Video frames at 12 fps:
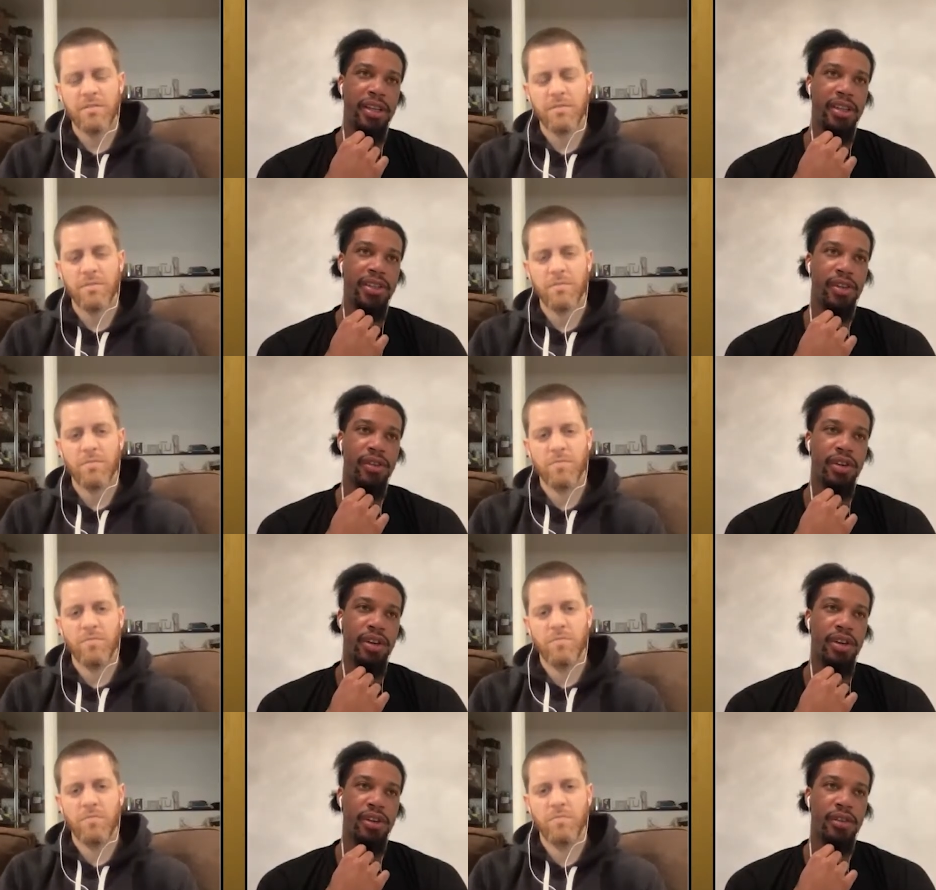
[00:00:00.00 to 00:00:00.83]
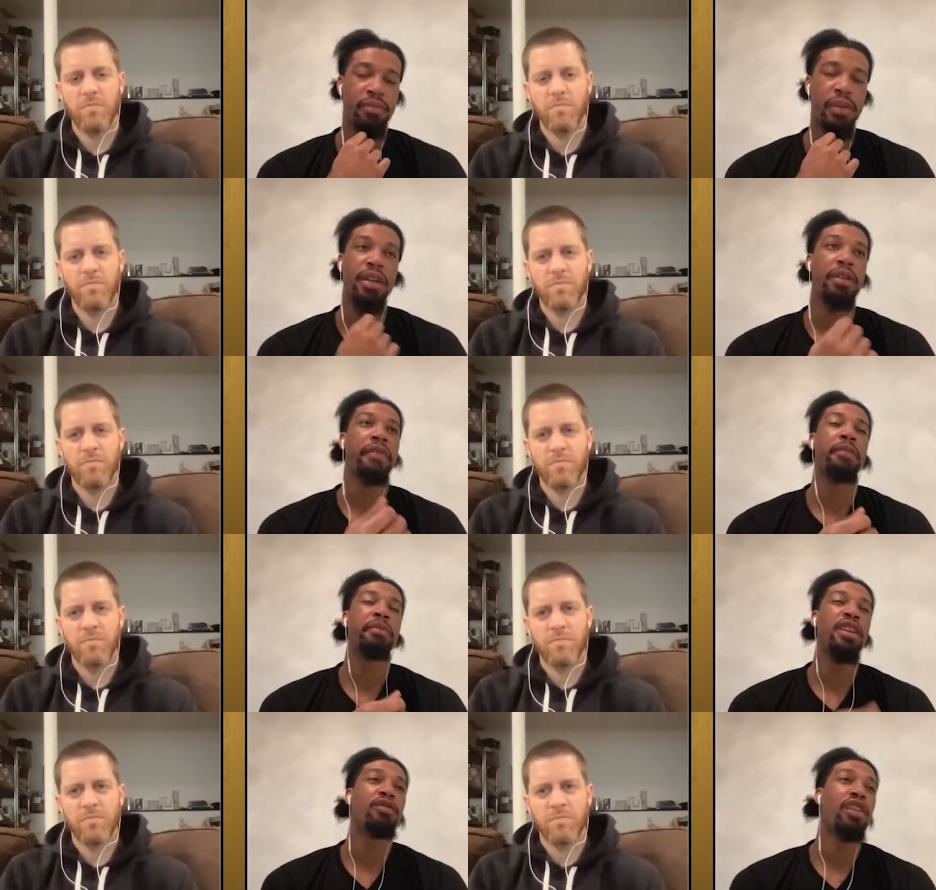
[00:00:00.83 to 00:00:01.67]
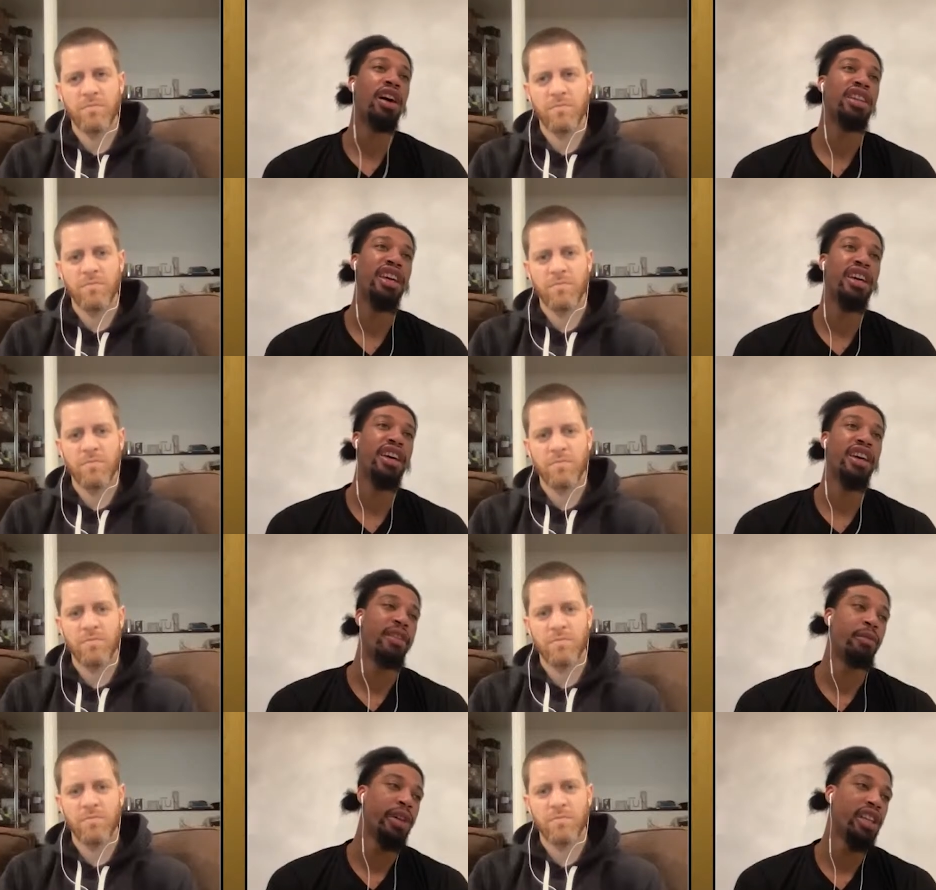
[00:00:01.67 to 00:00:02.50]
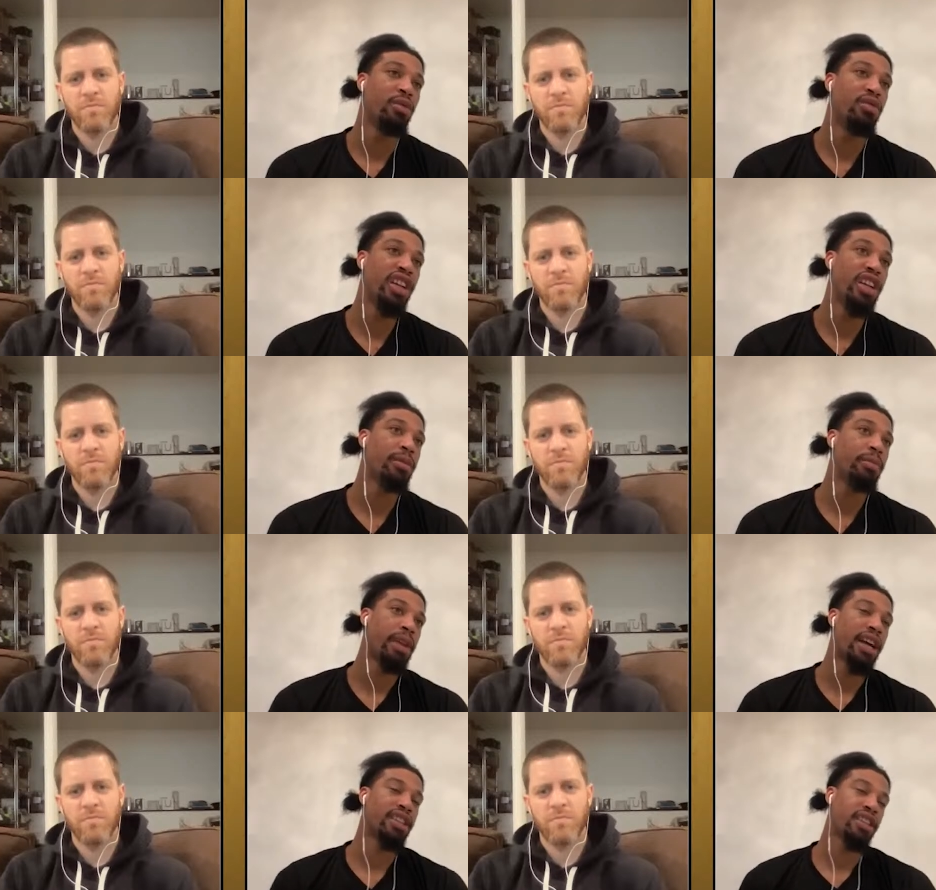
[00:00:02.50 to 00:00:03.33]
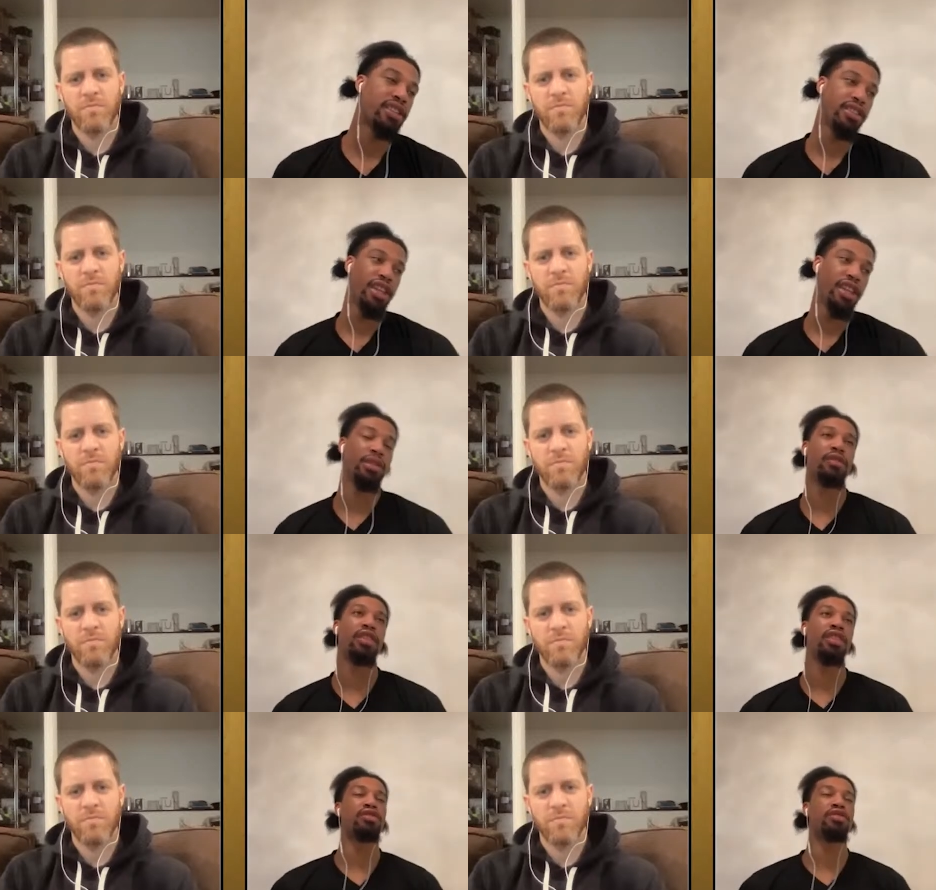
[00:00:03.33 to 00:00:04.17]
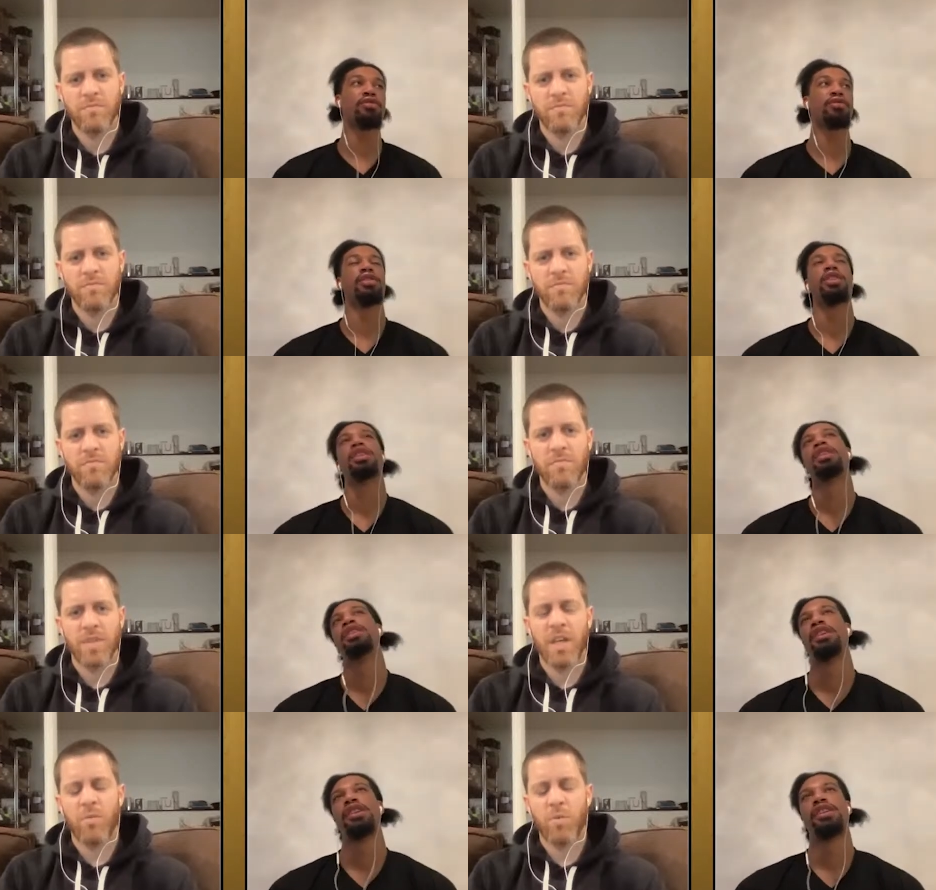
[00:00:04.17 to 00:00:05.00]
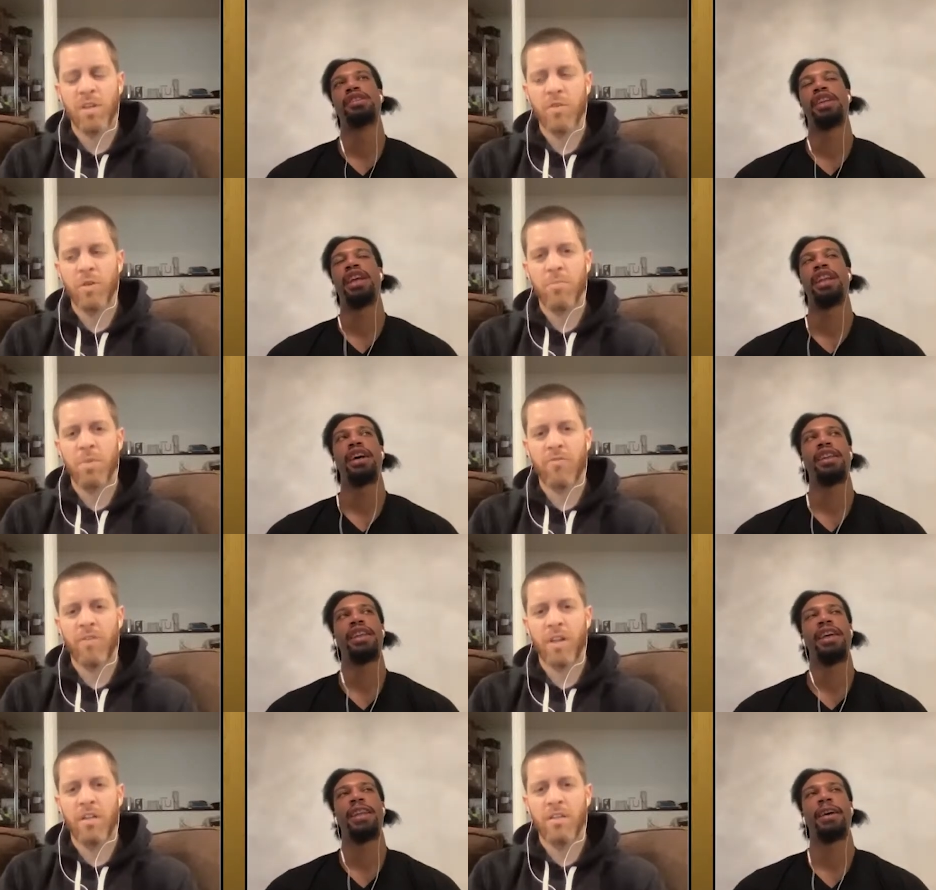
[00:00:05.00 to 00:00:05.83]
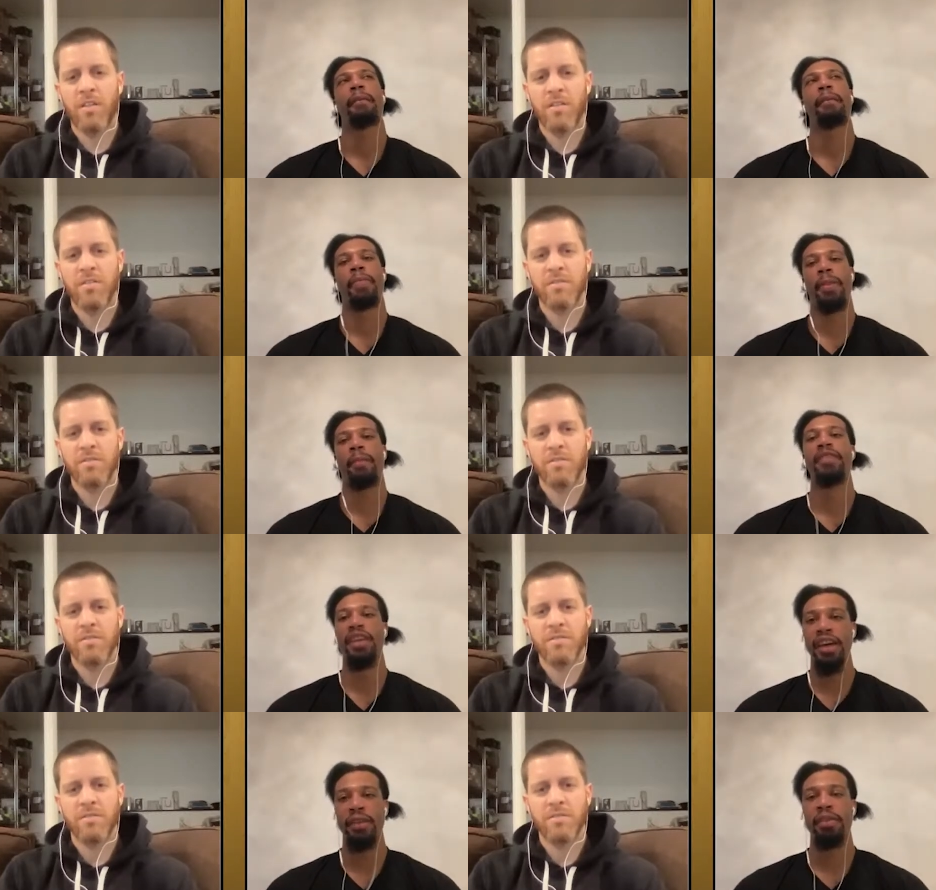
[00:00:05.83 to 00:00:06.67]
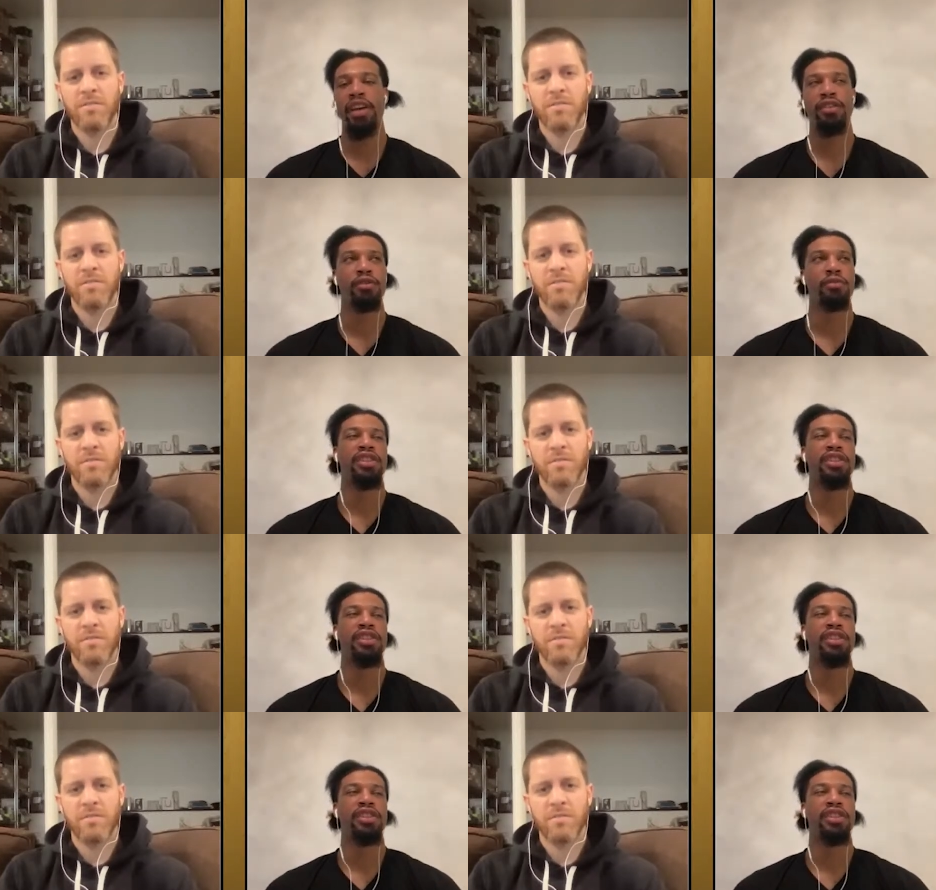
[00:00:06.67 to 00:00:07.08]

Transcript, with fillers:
Speaker 1: So um, in fact, me, Rondae, and Willie Reed back then. He was a rookie too. Yeah, Willie Reed, like, big fella. yeah, big dude